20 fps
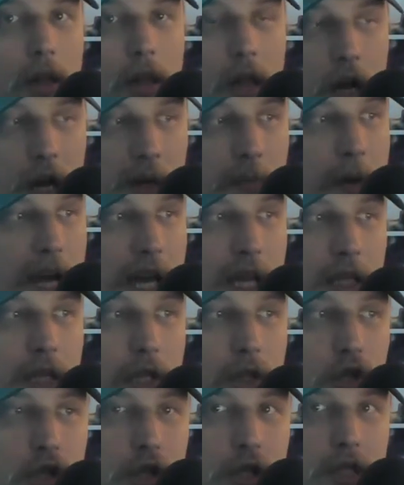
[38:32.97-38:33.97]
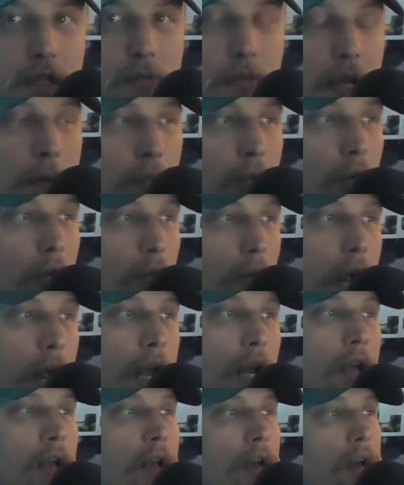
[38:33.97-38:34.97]
along by indigenous people,
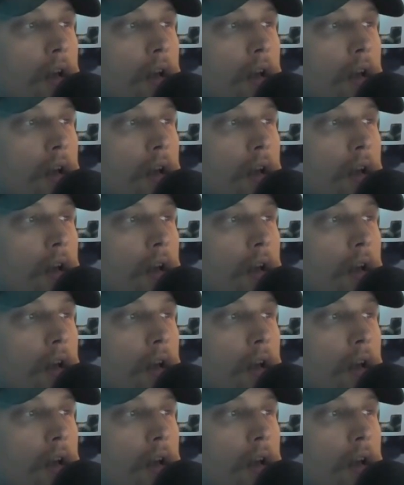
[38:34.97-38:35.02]
right?